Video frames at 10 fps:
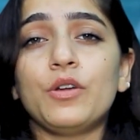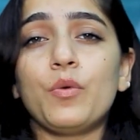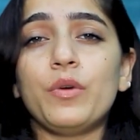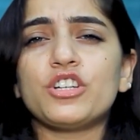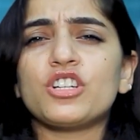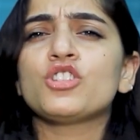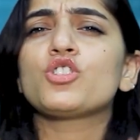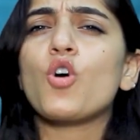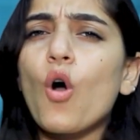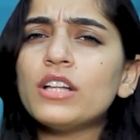
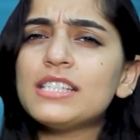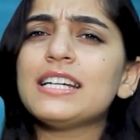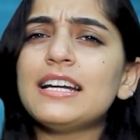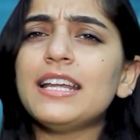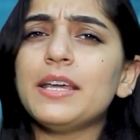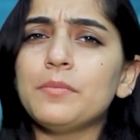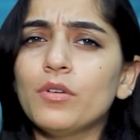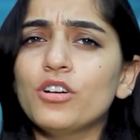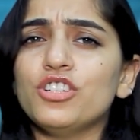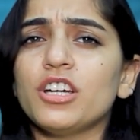innovations constantly
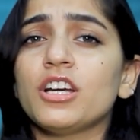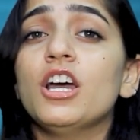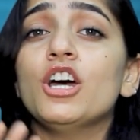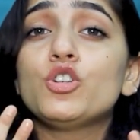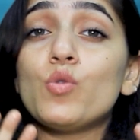emerging